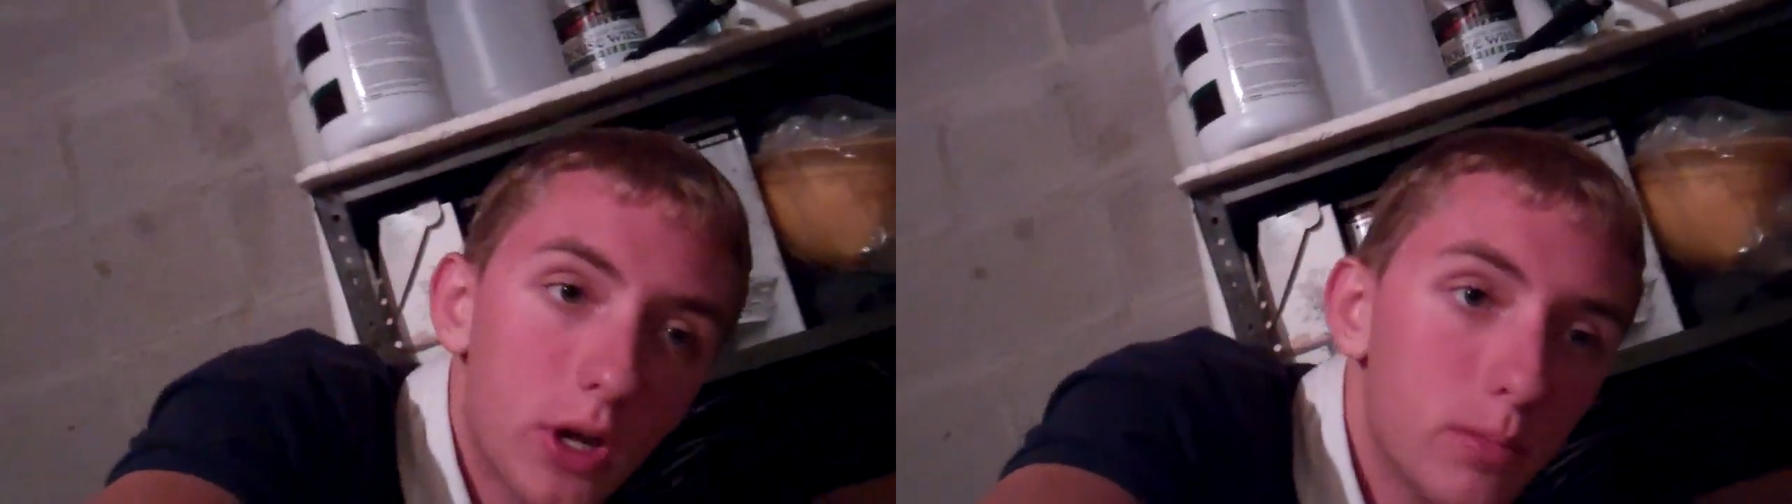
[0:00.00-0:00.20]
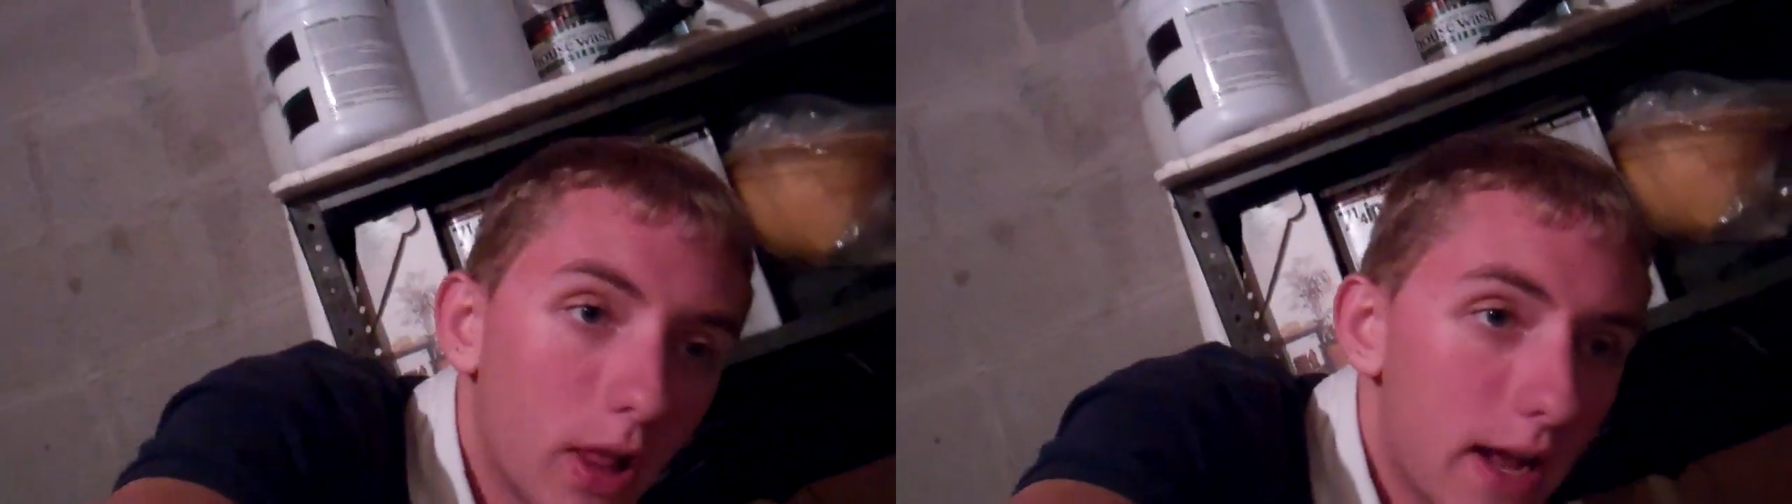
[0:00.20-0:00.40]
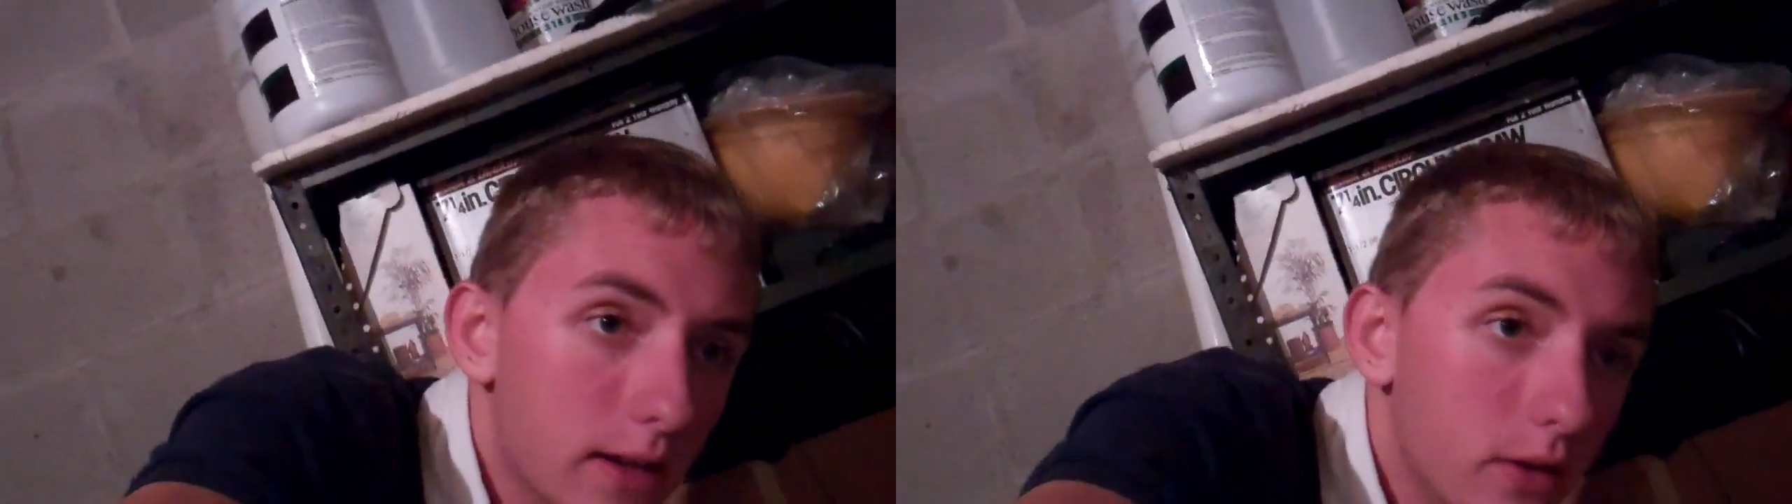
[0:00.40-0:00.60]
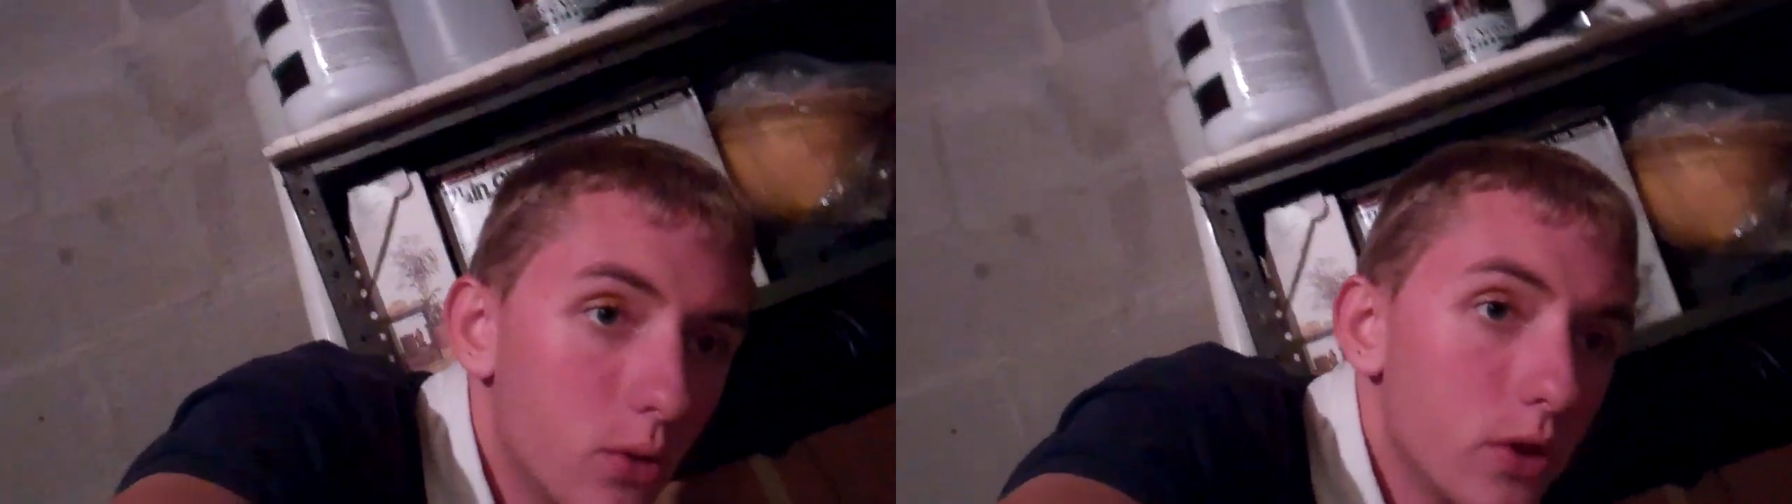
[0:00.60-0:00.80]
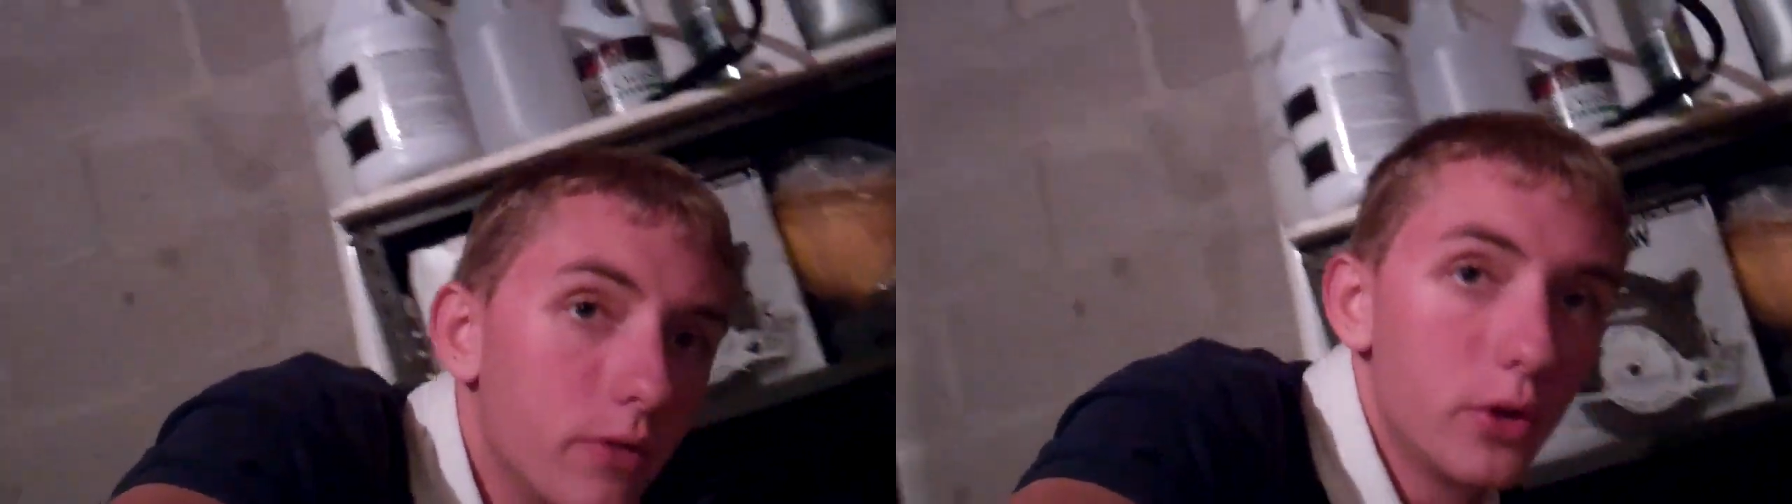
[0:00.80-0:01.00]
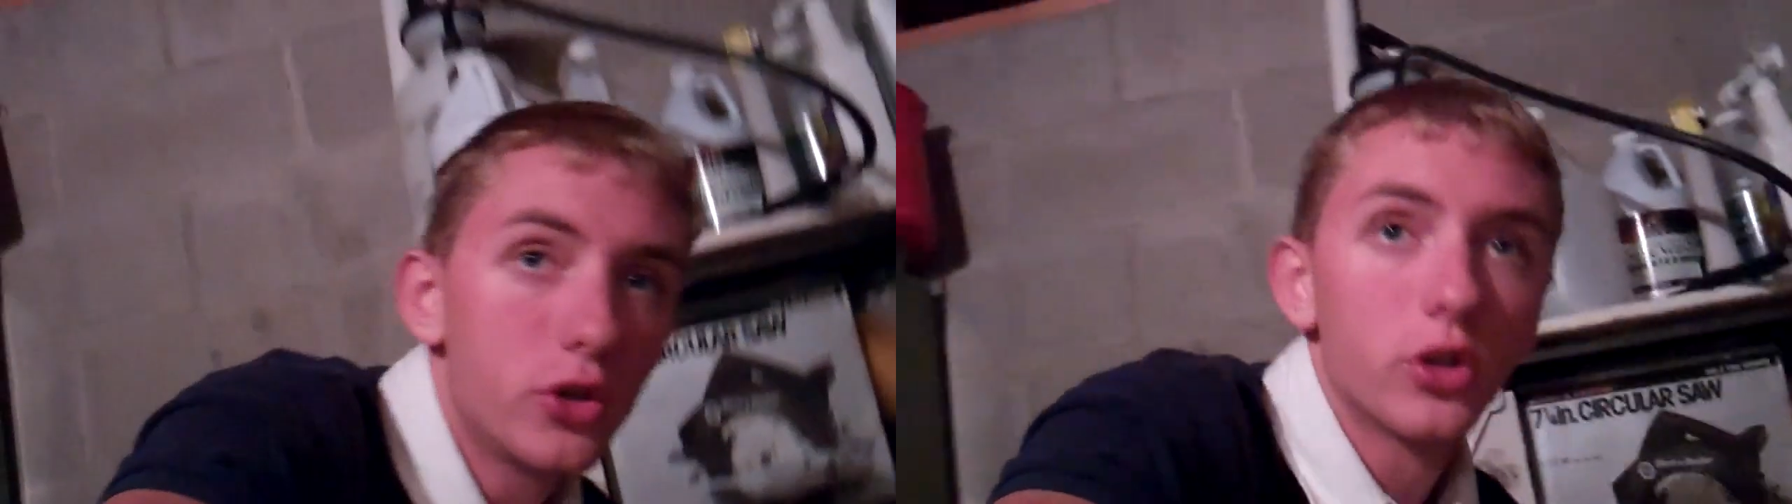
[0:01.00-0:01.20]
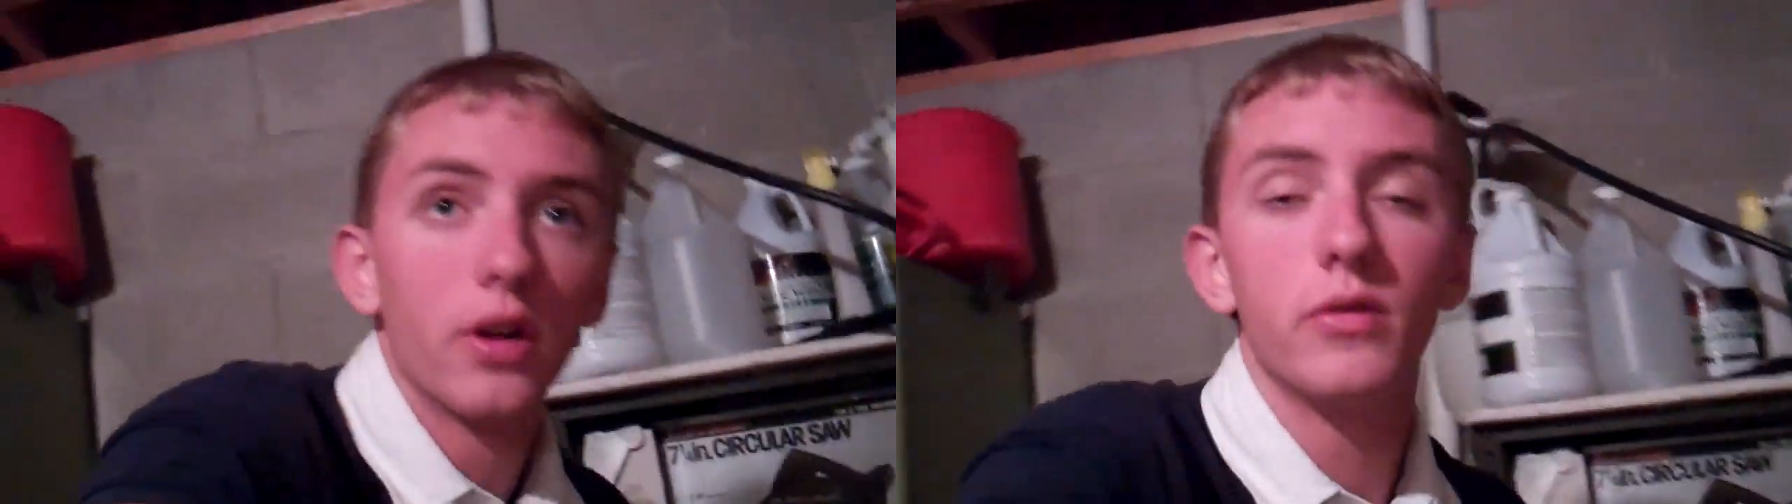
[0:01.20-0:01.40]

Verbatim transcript: What are you planning to do in the future?